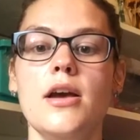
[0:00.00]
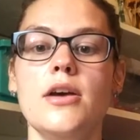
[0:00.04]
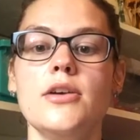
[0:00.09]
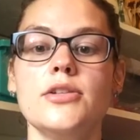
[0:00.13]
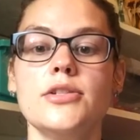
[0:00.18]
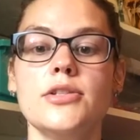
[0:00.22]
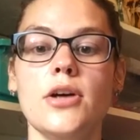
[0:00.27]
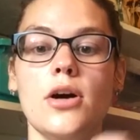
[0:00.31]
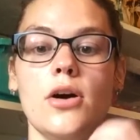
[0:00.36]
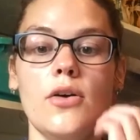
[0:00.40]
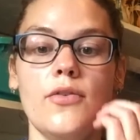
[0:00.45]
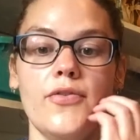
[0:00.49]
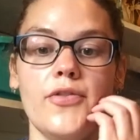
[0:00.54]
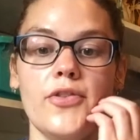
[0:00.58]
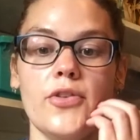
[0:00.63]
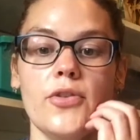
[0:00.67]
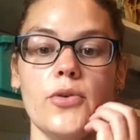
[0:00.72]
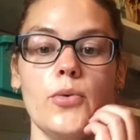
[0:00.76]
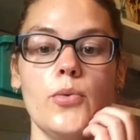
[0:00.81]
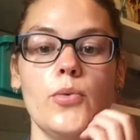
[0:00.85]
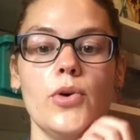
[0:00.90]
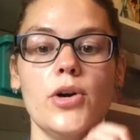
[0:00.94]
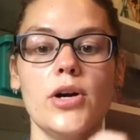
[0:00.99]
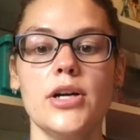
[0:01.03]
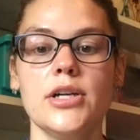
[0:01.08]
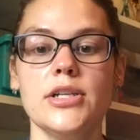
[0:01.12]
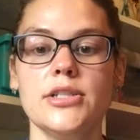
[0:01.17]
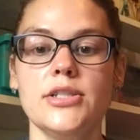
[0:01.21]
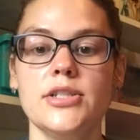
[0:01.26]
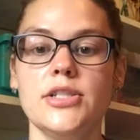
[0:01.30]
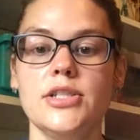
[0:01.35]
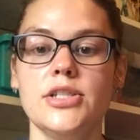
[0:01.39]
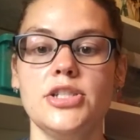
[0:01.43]
So for the
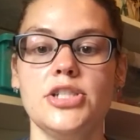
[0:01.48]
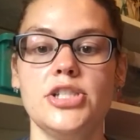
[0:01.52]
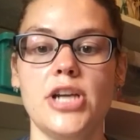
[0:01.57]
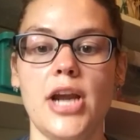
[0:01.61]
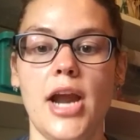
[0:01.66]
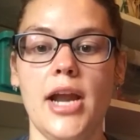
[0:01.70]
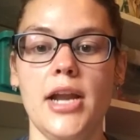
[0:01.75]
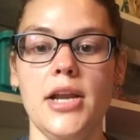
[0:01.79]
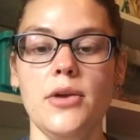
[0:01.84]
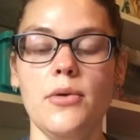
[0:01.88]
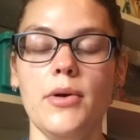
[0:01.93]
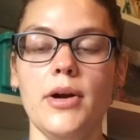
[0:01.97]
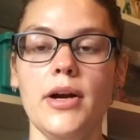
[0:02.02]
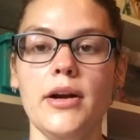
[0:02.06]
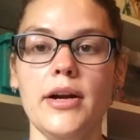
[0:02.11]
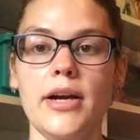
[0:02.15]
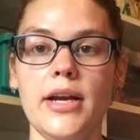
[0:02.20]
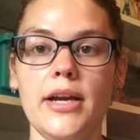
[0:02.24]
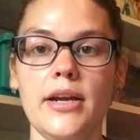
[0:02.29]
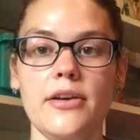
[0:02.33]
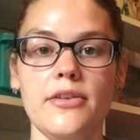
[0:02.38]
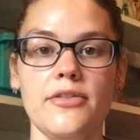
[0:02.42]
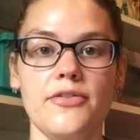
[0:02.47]
words January,